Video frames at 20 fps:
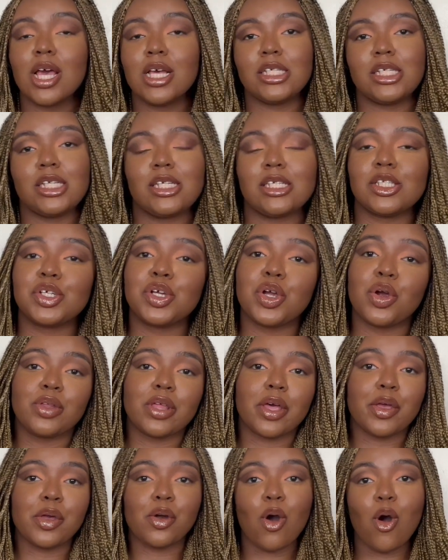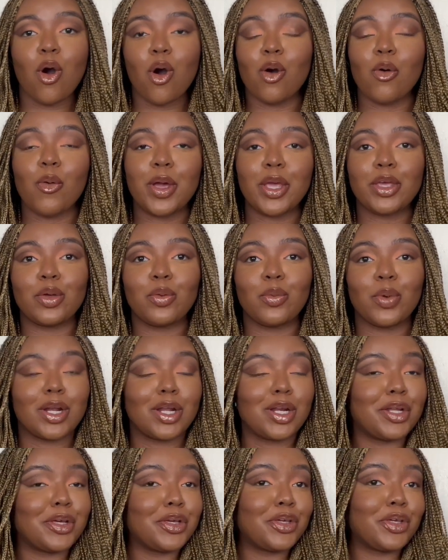She's the girl that you call when you want to
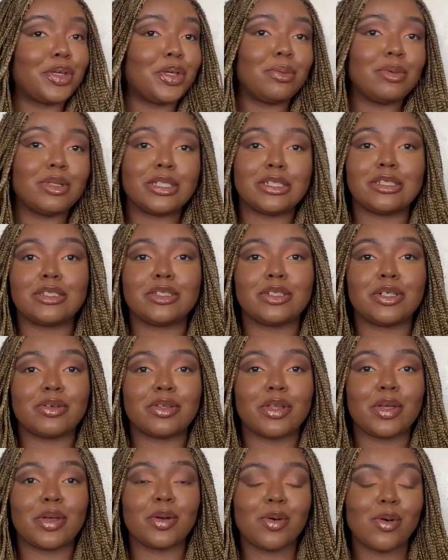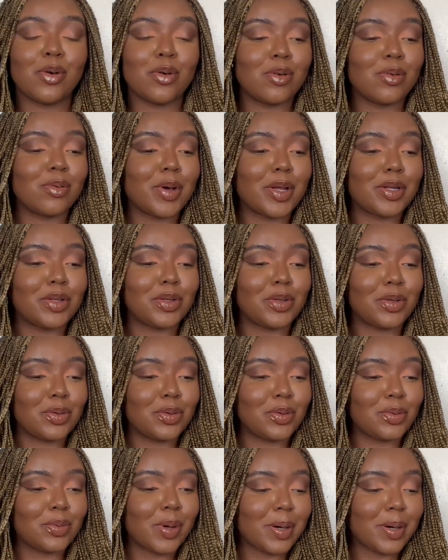look cute. She's the girl that you call when you